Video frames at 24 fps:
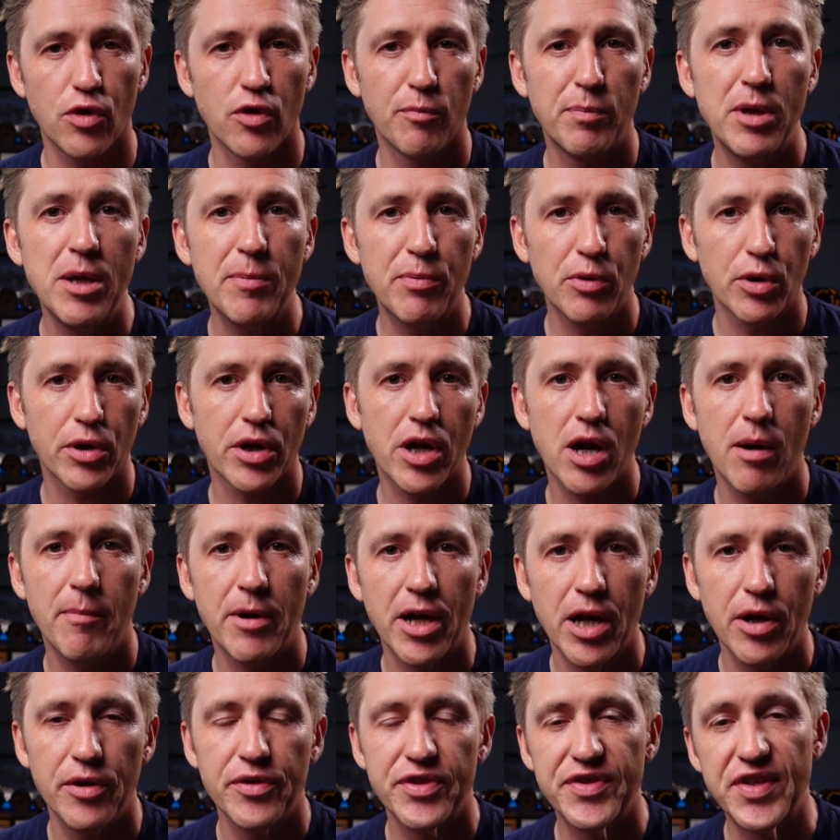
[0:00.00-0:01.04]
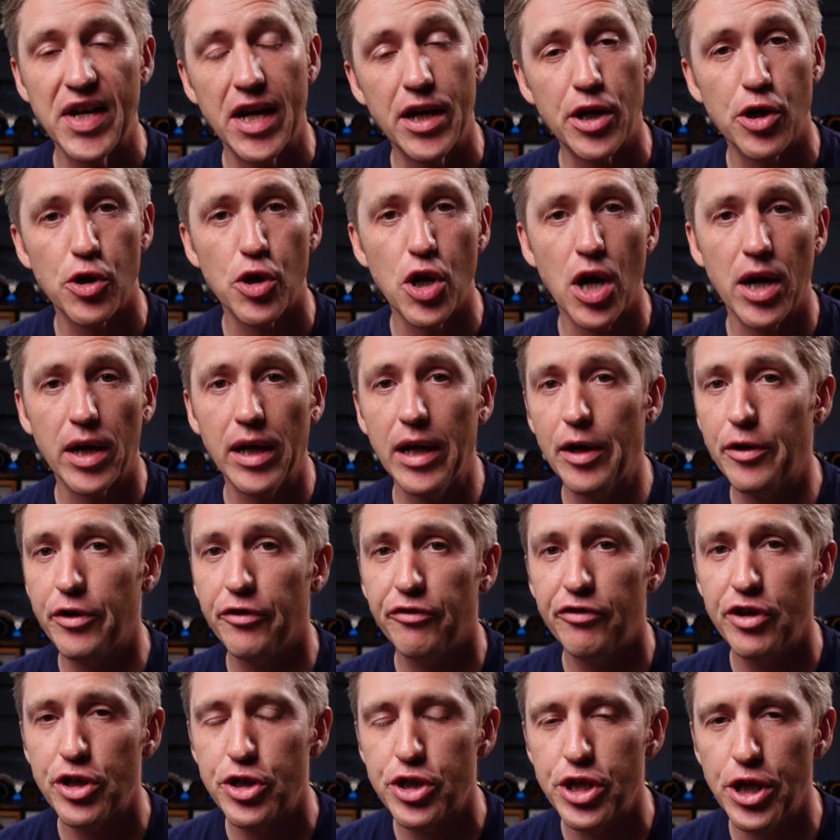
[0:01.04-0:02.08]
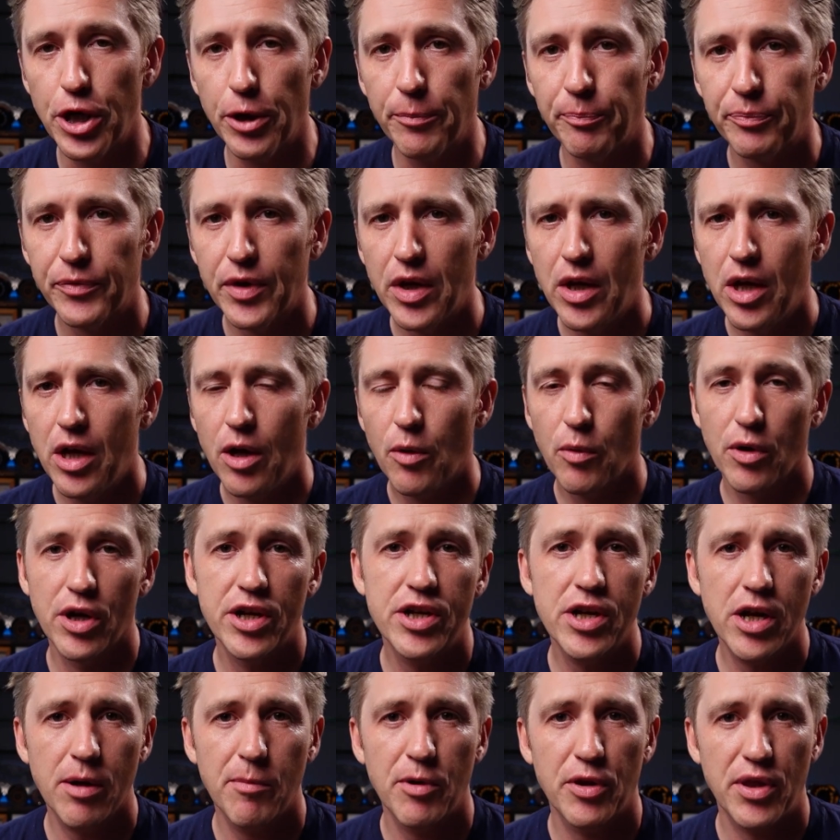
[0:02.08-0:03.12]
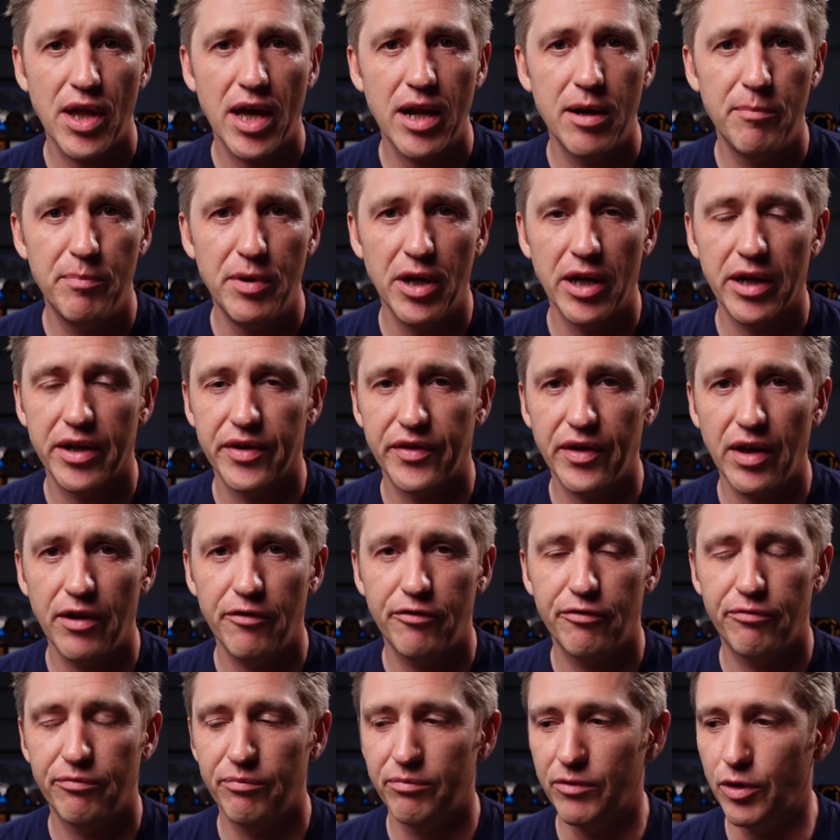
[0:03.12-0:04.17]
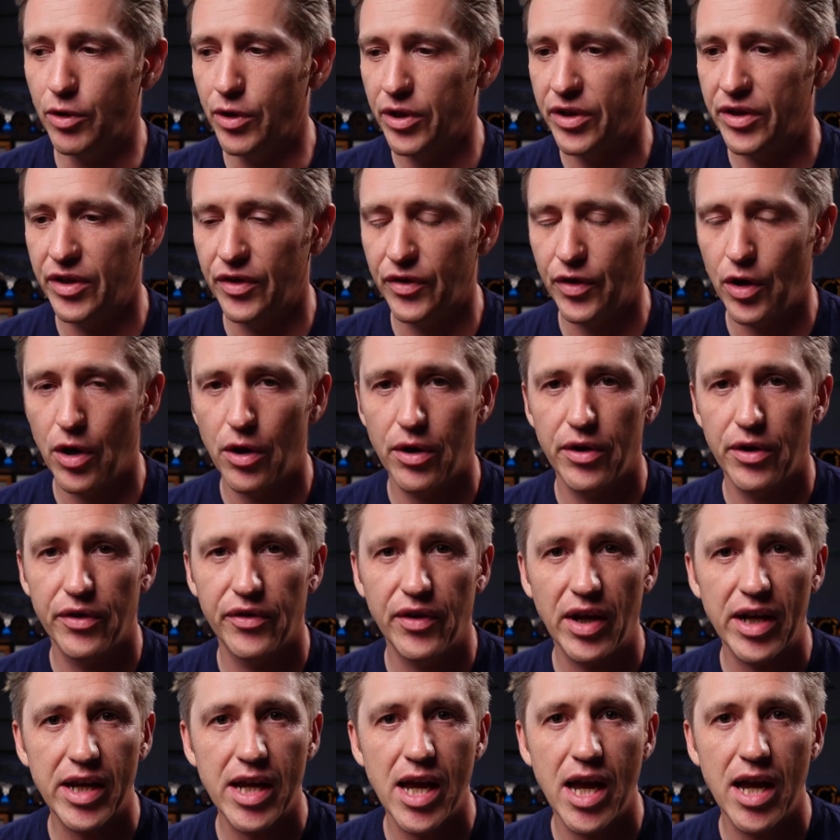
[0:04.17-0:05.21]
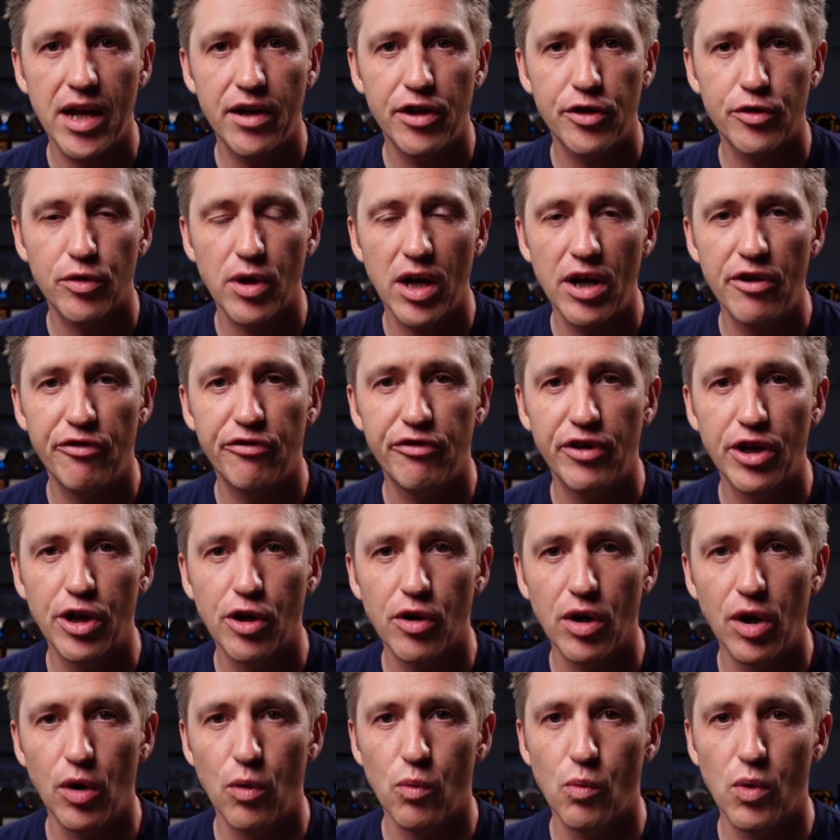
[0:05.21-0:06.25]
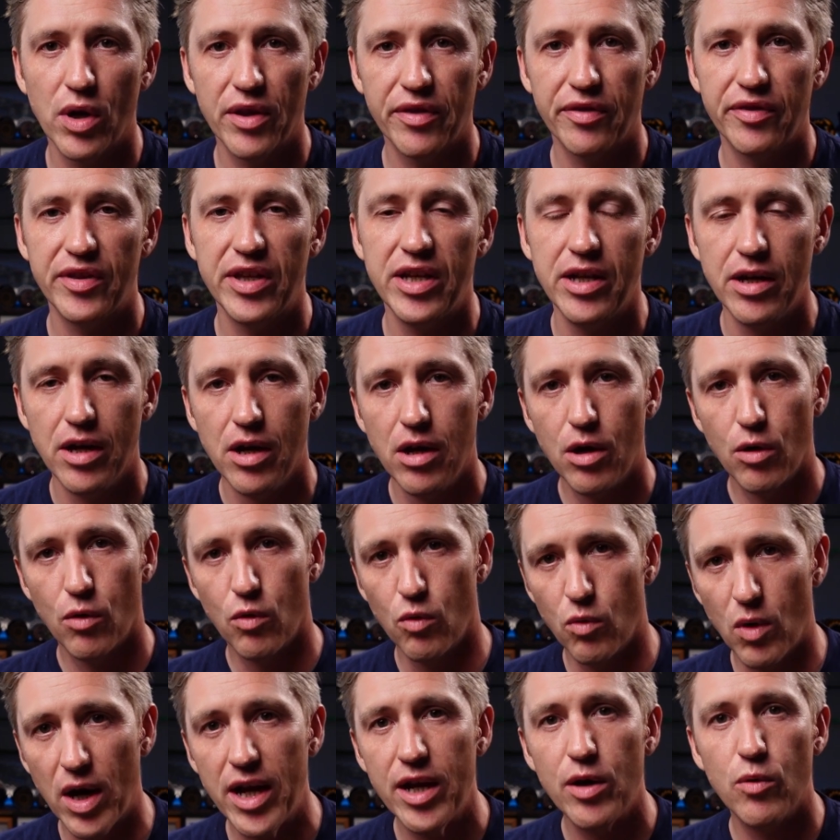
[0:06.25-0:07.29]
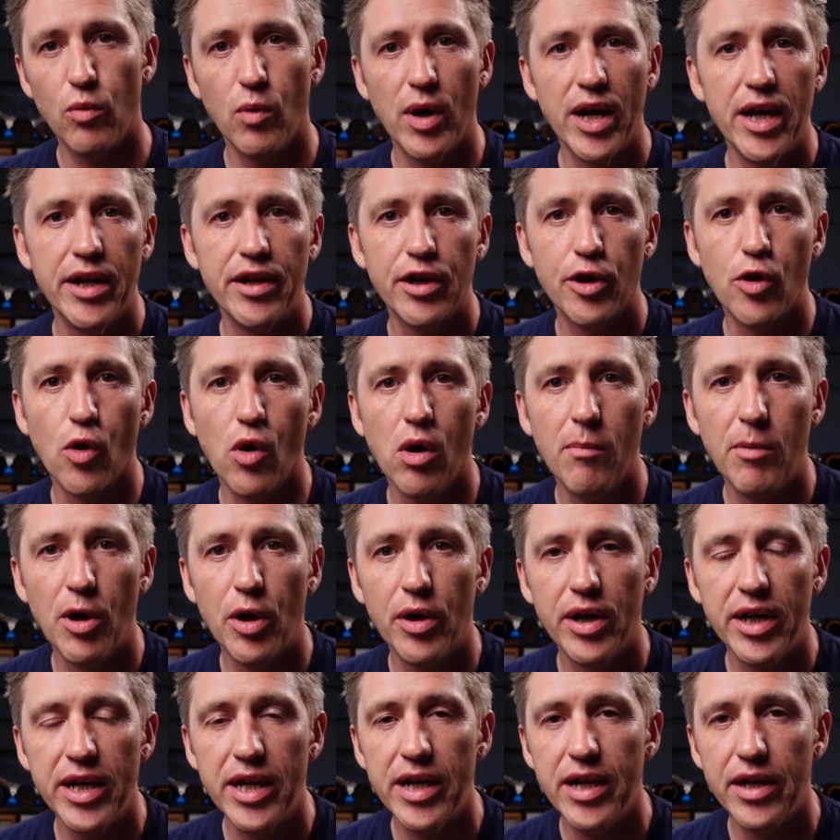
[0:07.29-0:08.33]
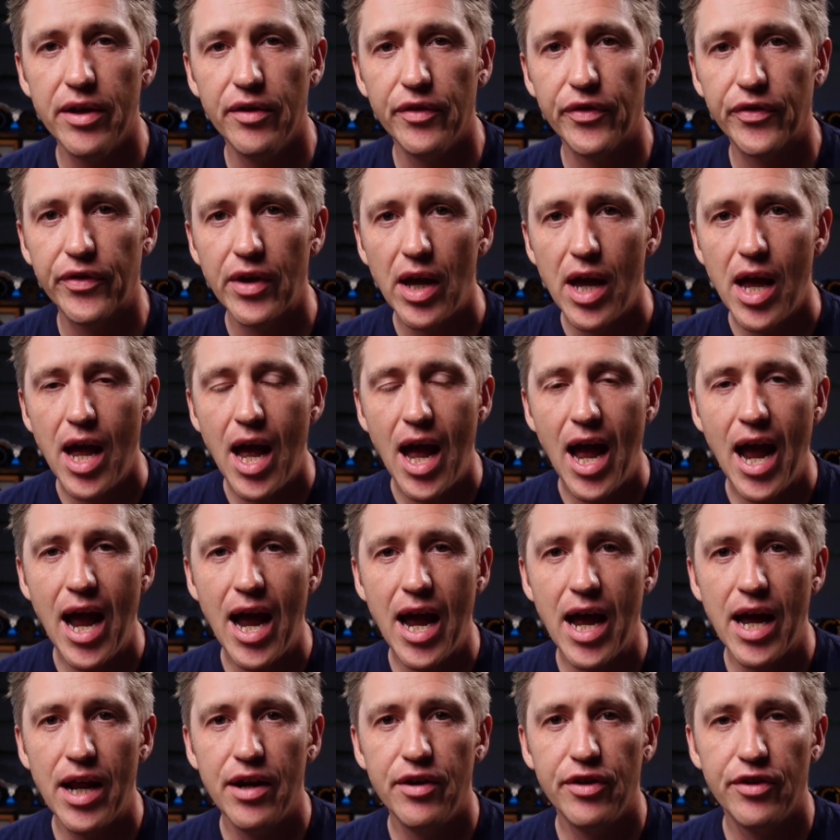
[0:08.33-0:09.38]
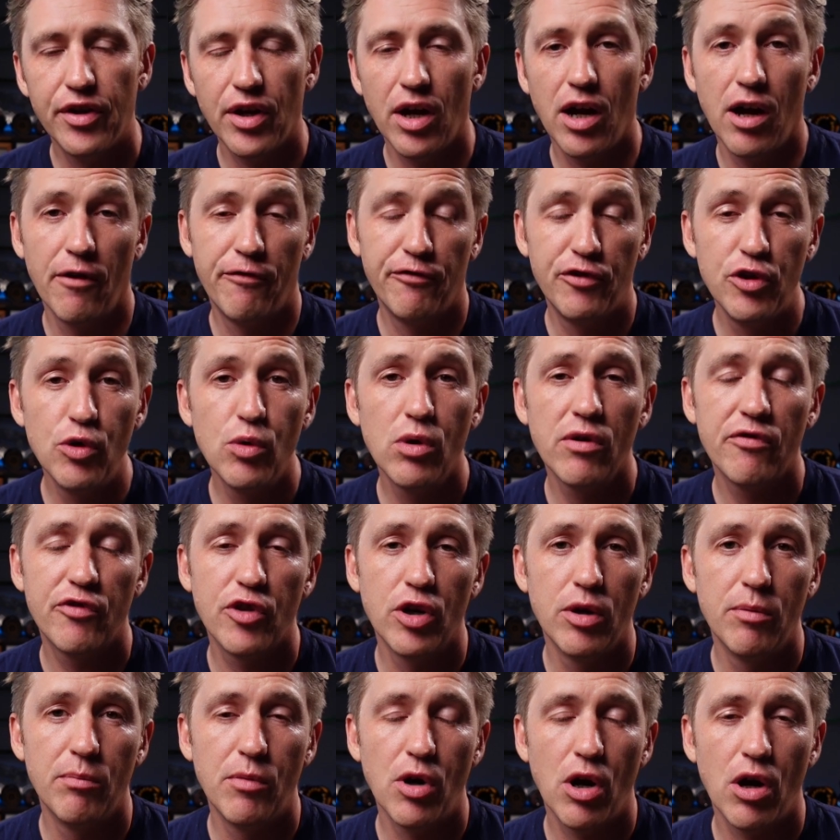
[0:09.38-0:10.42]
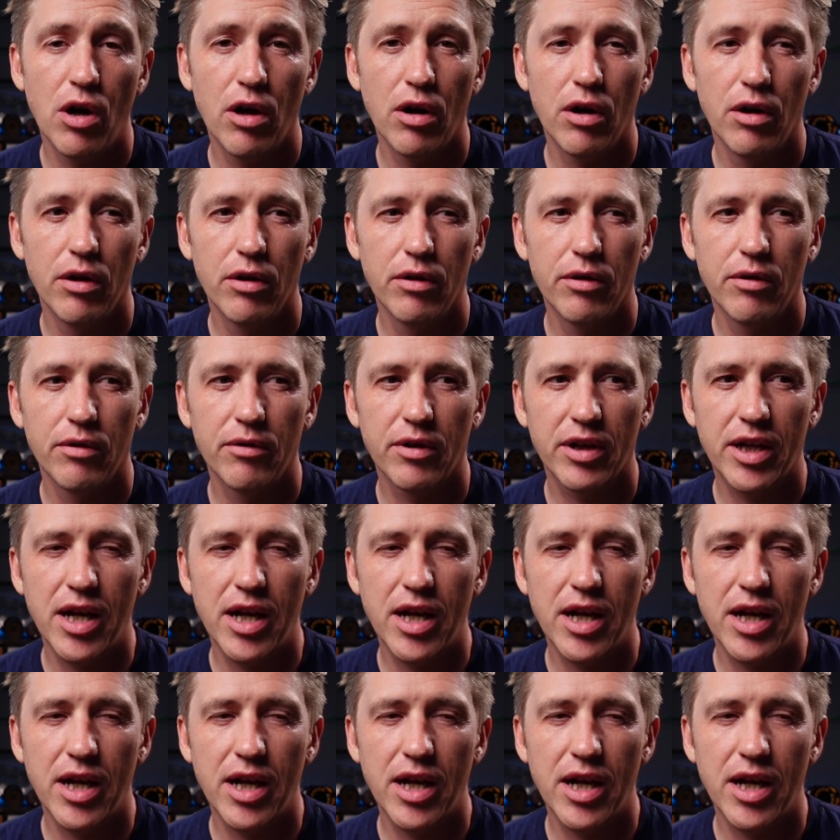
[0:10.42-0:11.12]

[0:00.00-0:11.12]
or people are coming out and saying you're not allowed to fish here. We're gonna talk about that a bit because I've looked as hard as I can to try to figure out what the right way to go about it is. And a few of them are